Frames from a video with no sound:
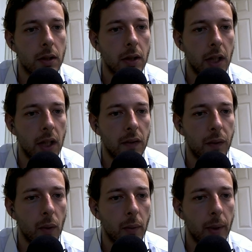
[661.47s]

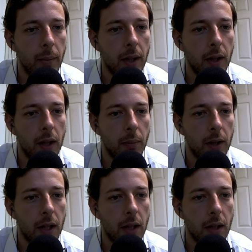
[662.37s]
e4 maybe to keep
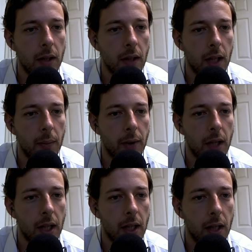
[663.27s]
the
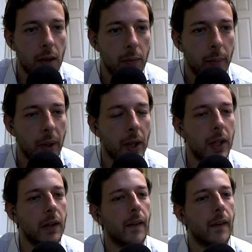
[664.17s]
knight and keep the pawn.